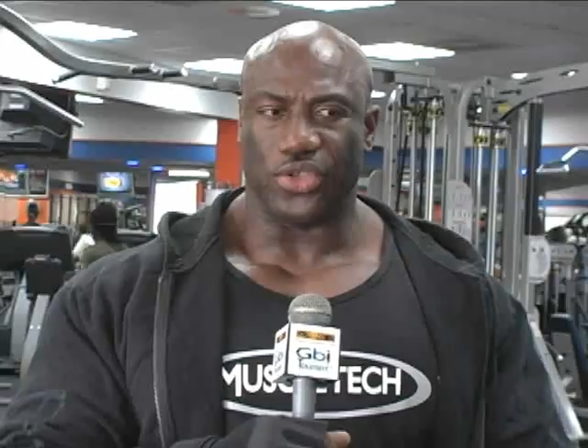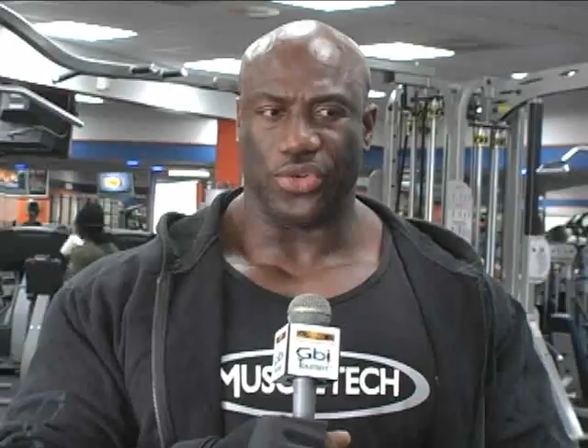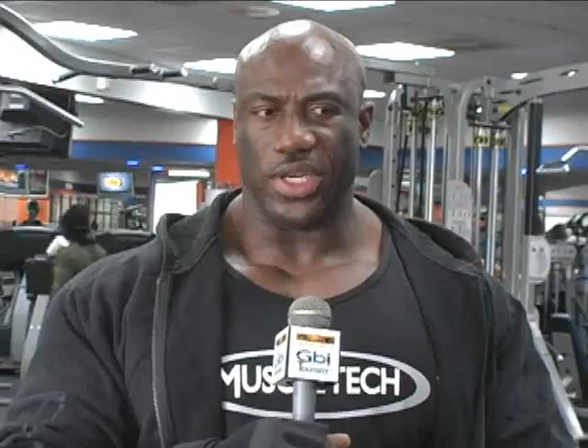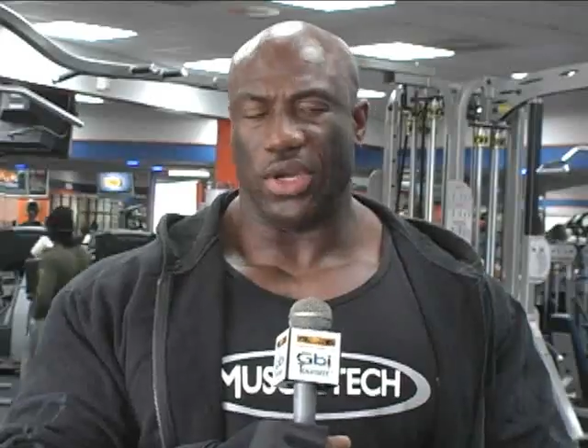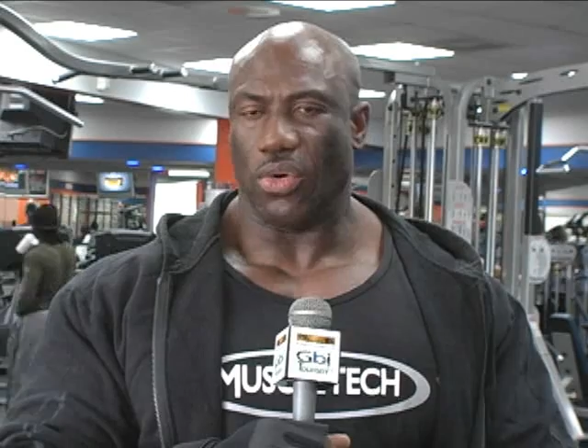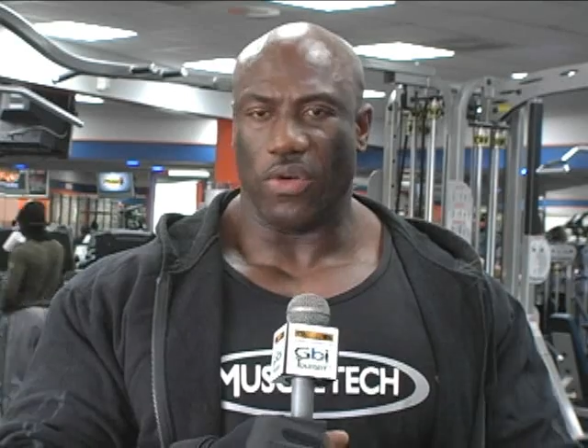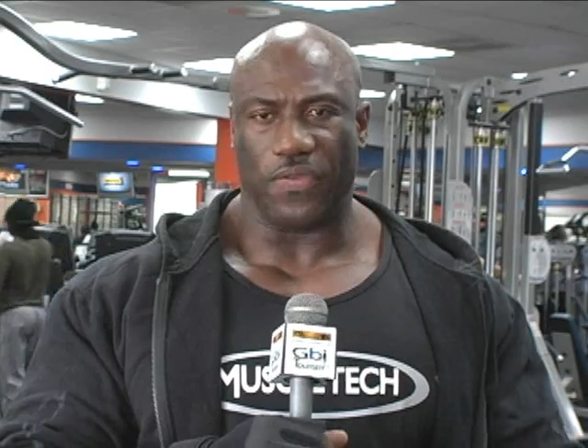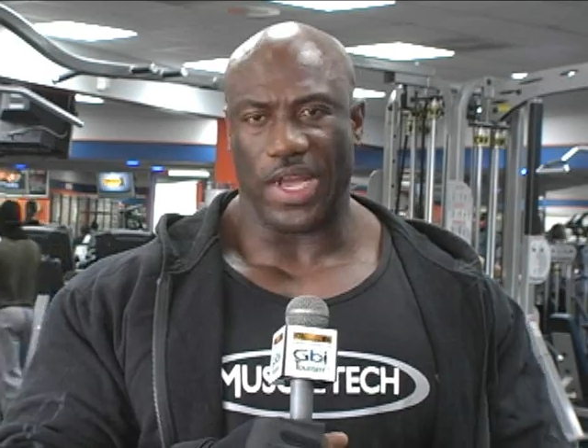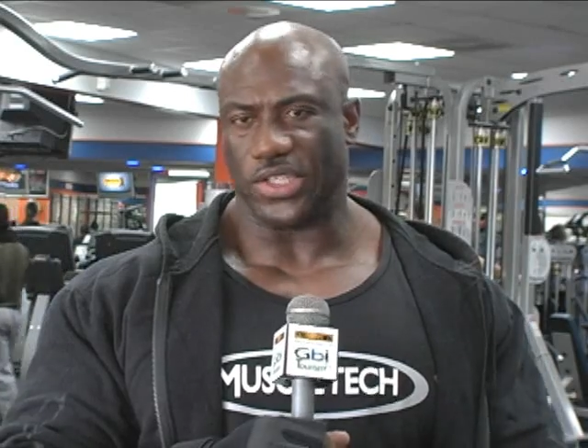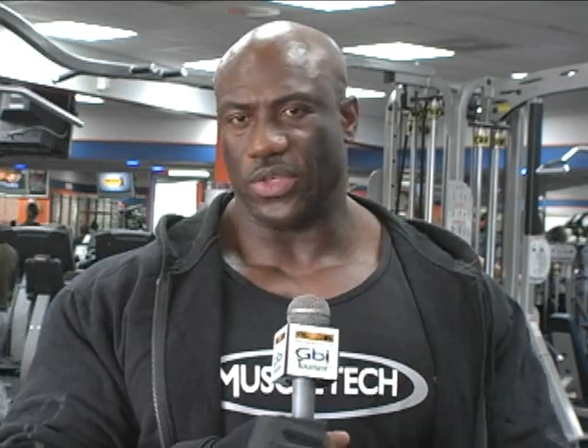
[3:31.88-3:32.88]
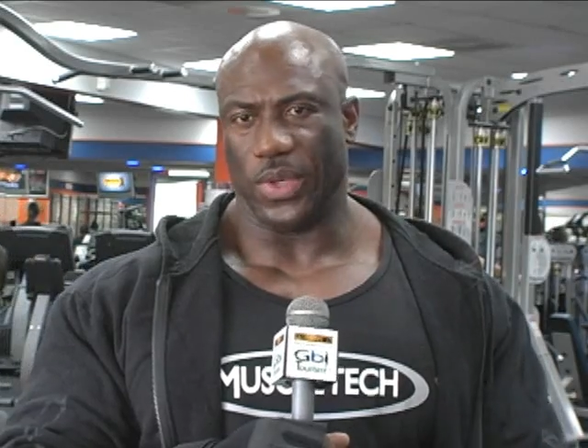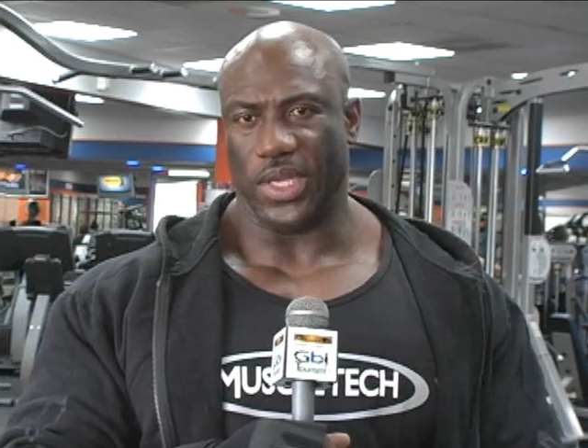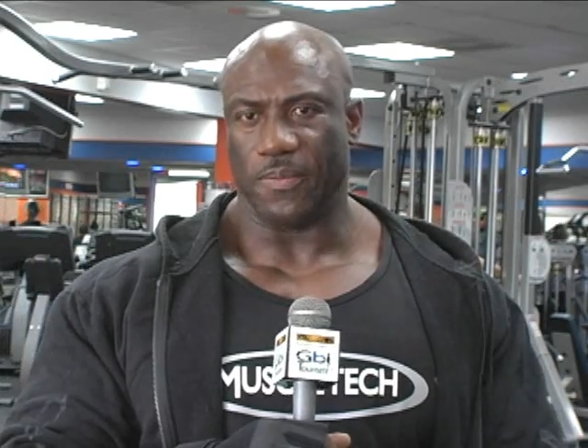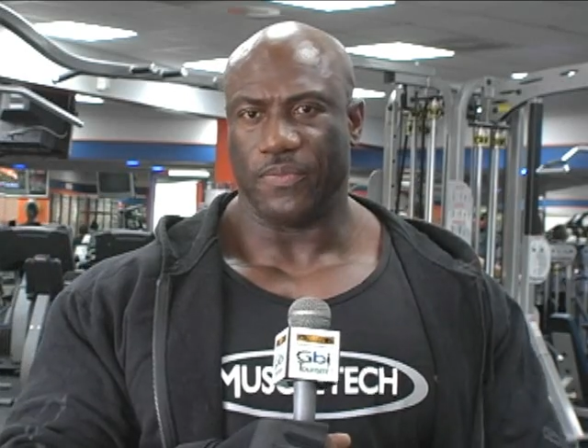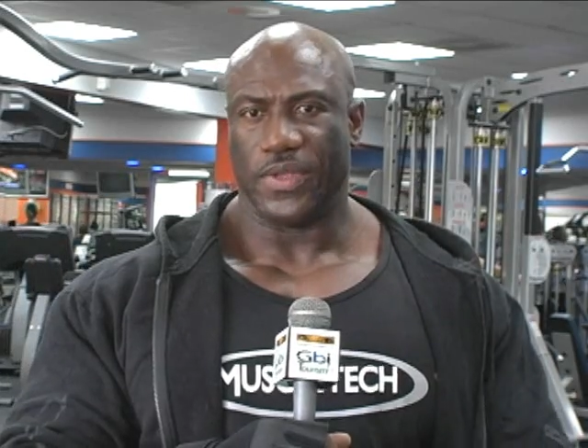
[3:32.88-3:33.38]
train the old-fashioned way,
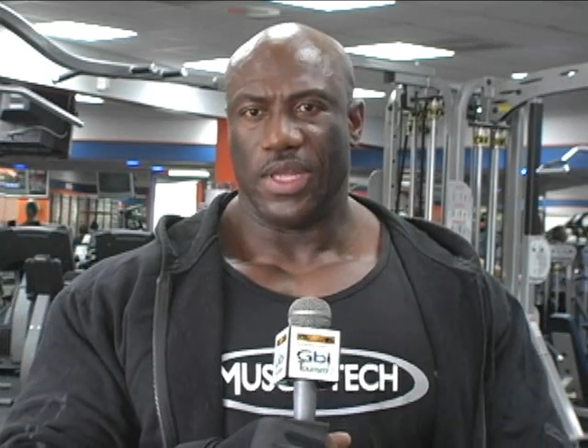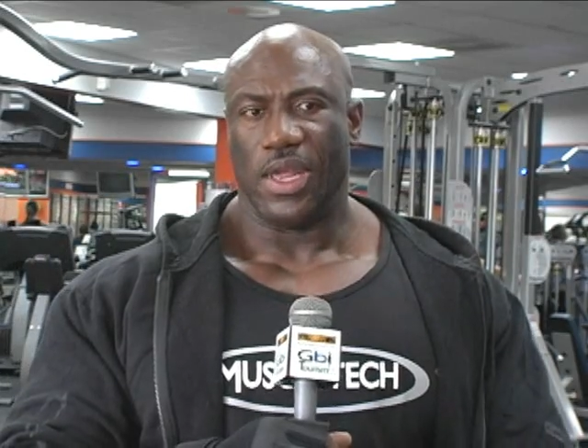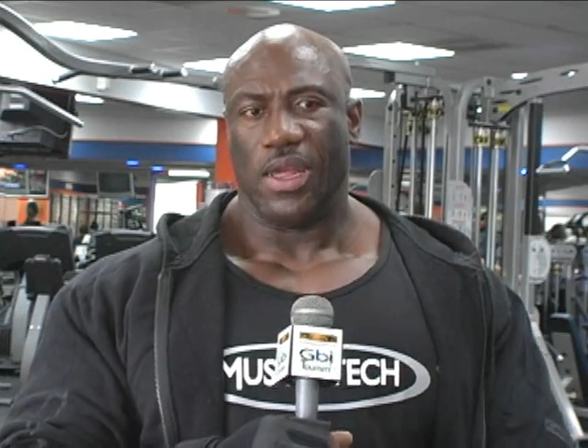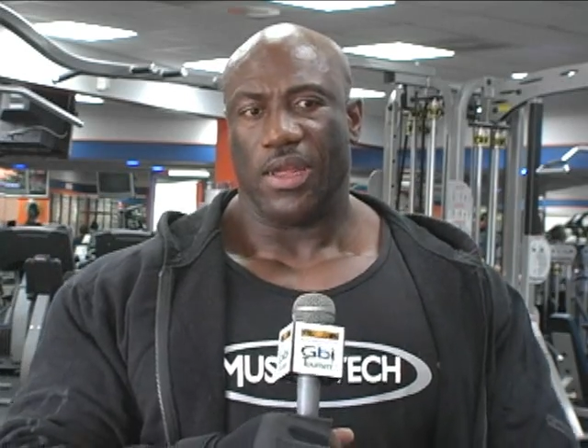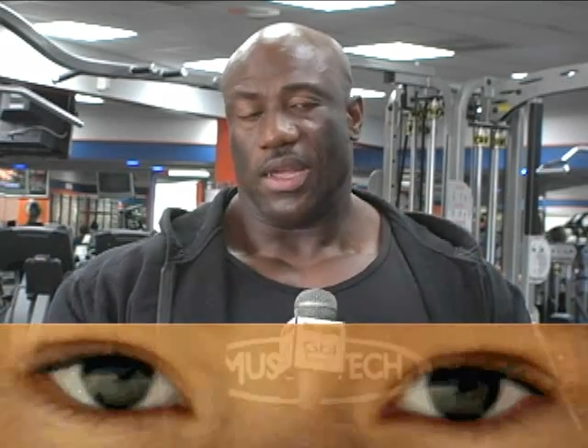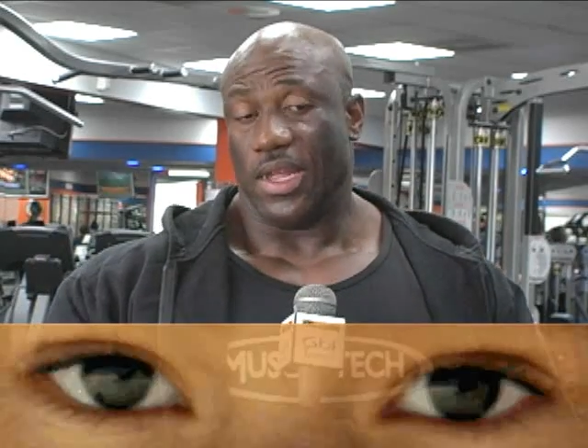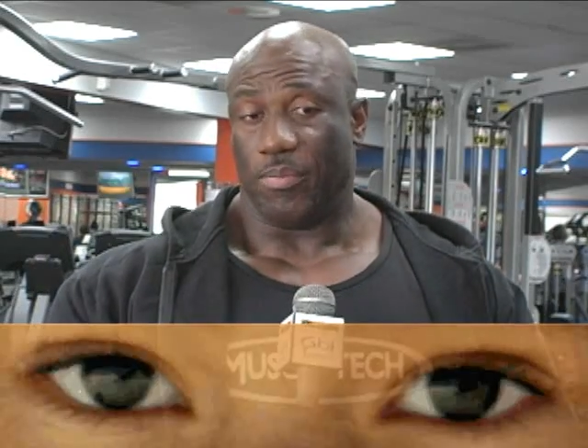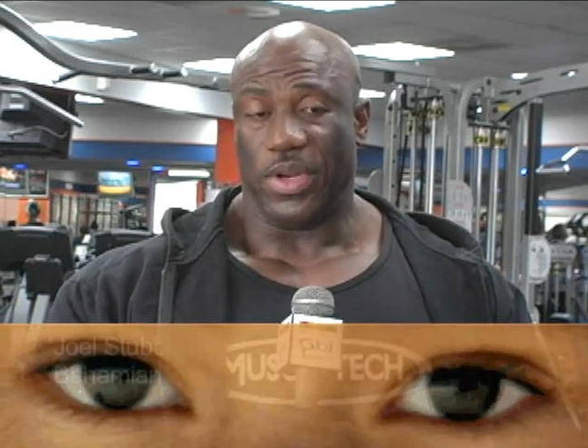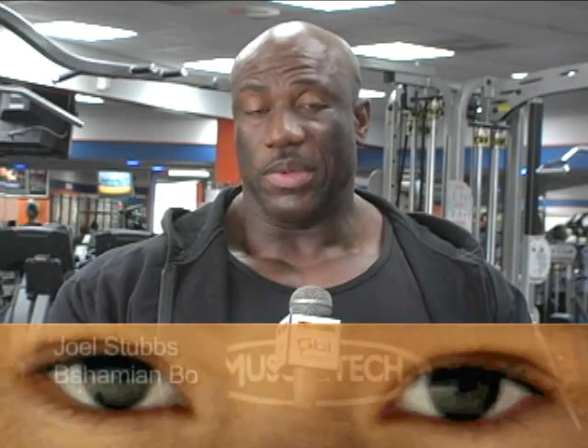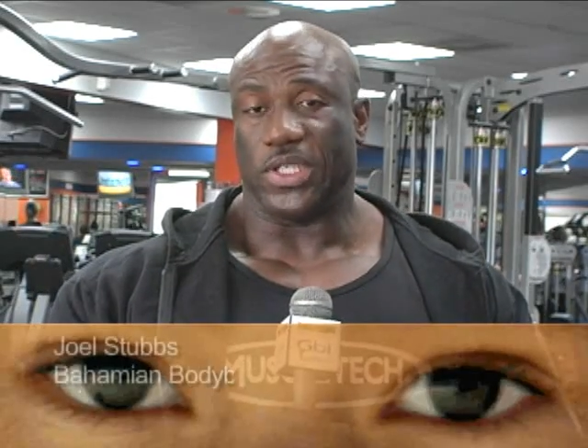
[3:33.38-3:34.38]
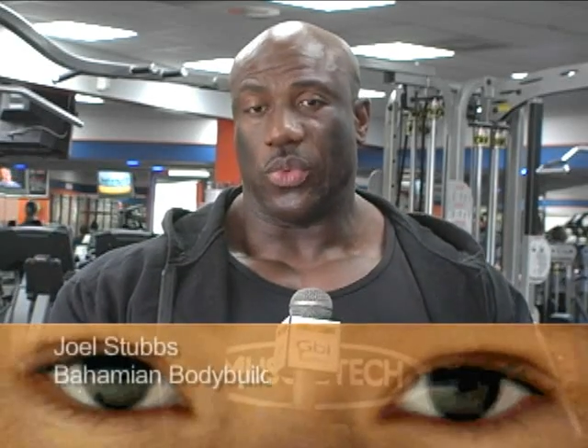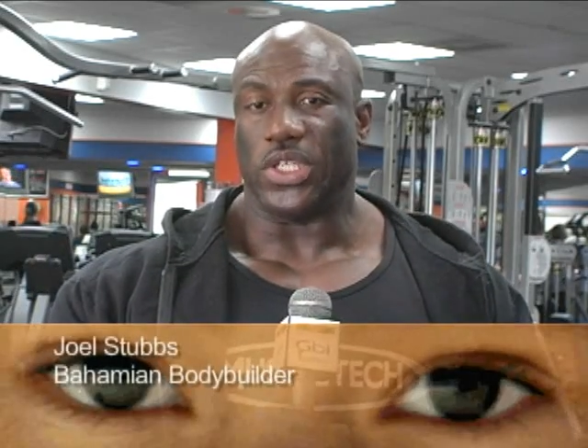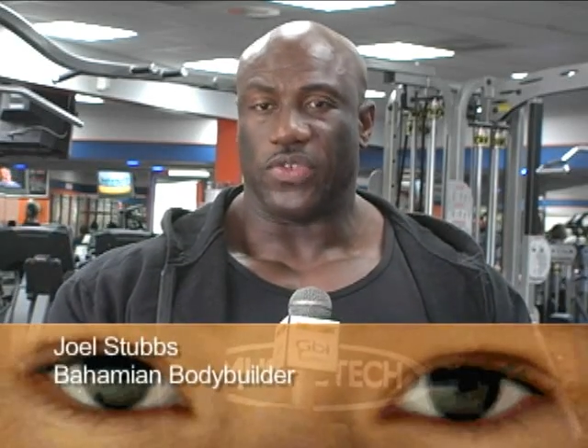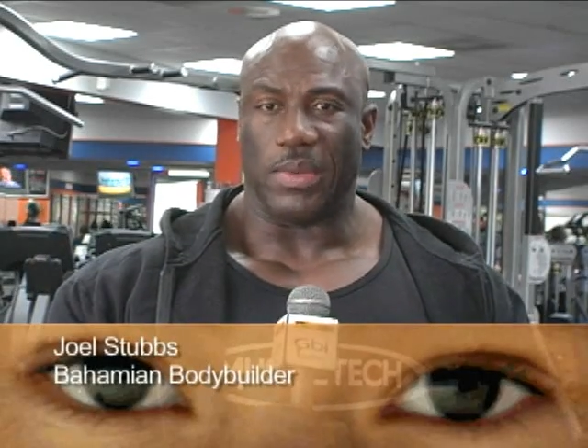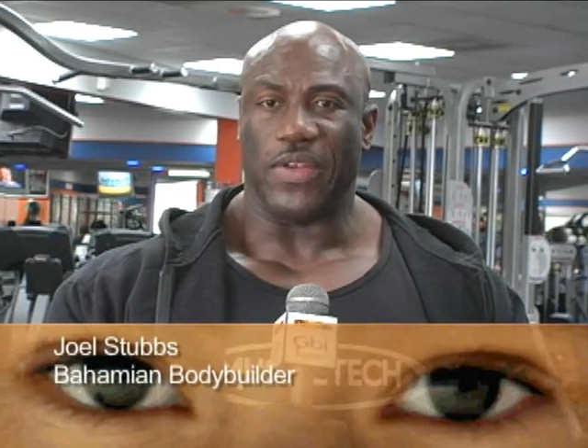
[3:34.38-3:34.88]
and pretty much it works
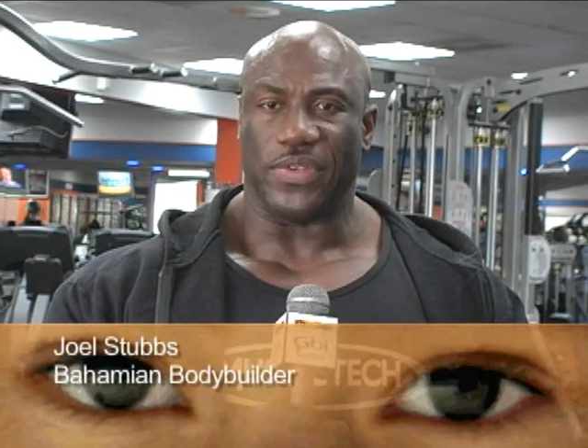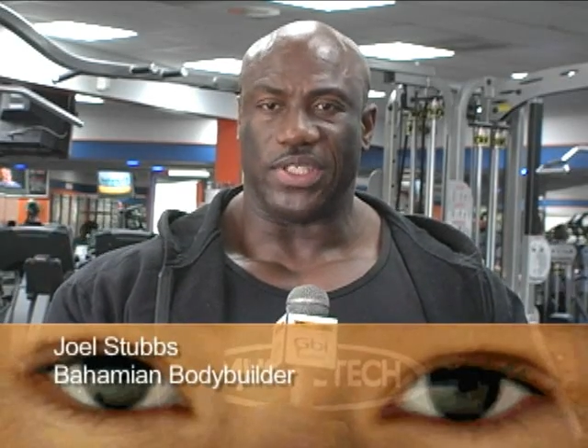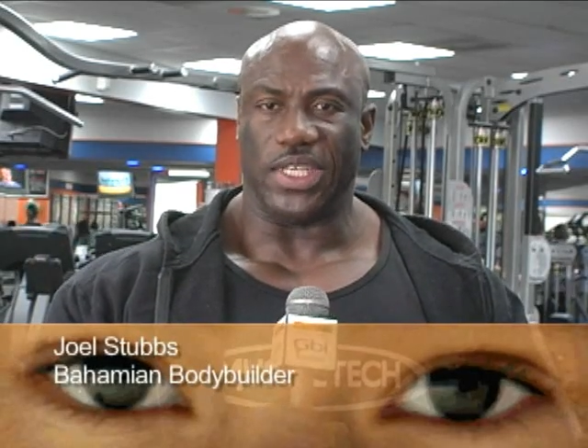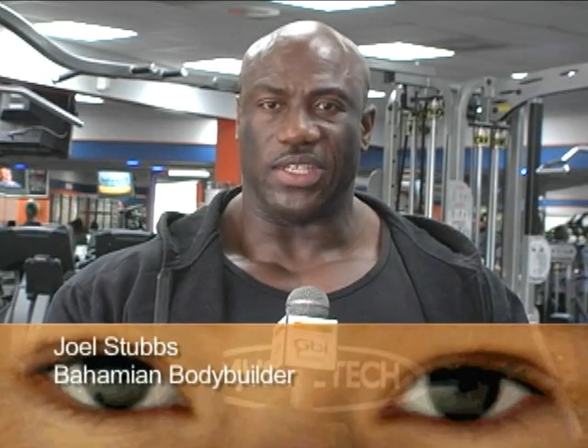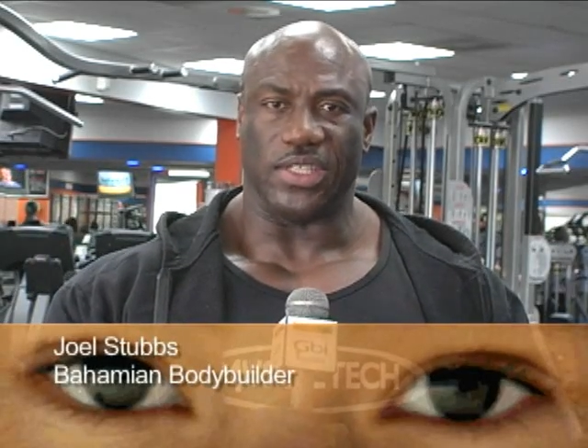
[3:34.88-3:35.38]
for my physique,